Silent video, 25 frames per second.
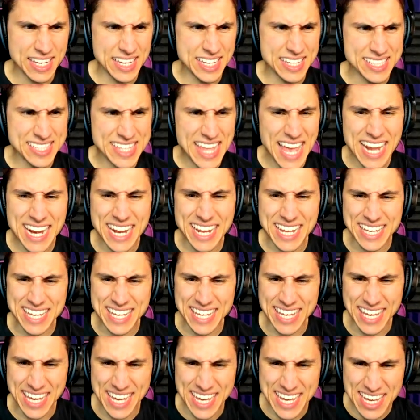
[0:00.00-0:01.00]
Is that a
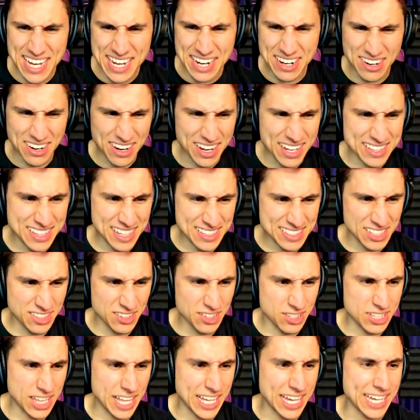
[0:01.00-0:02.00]
key or it doesn't
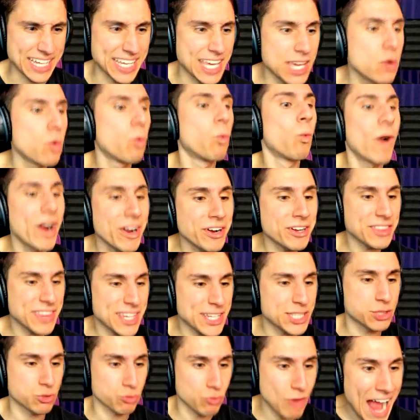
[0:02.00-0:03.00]
look like a key? Where do
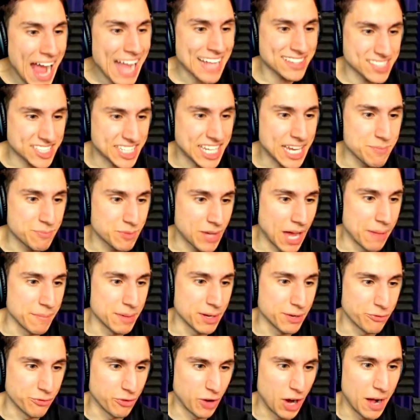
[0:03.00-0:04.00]
these rats keep
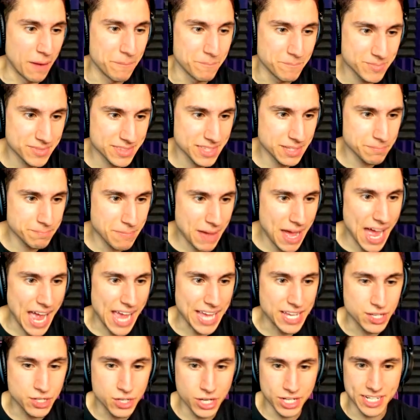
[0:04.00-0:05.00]
coming from?
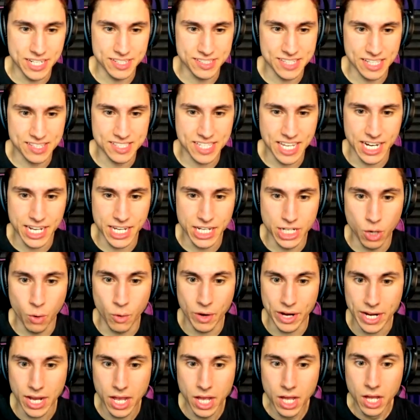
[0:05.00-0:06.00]
My goodness, that's getting
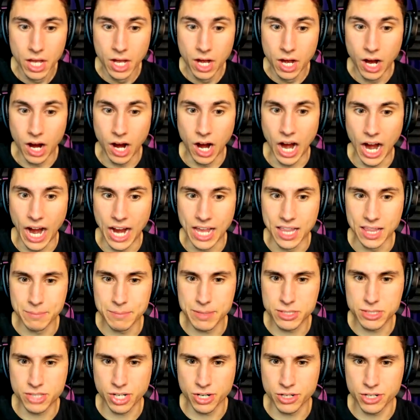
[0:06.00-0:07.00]
annoying. All right, let
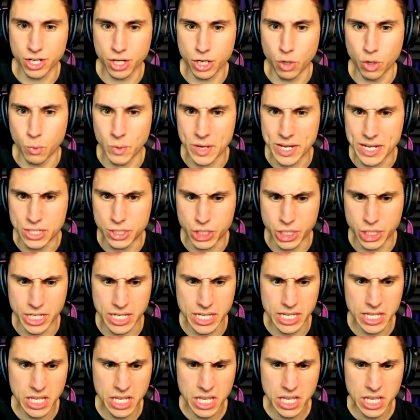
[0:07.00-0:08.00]
me turn to
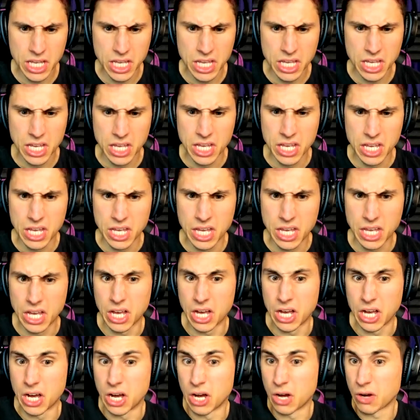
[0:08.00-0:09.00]
Gooigi.
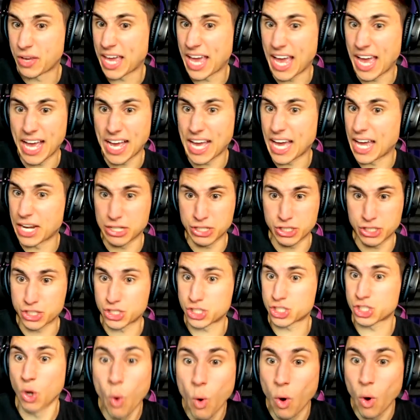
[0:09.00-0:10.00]
Okay, I got a
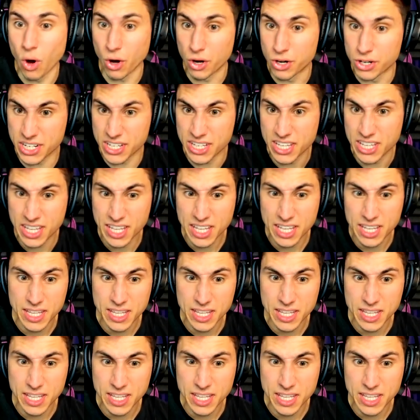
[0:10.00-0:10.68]
sword.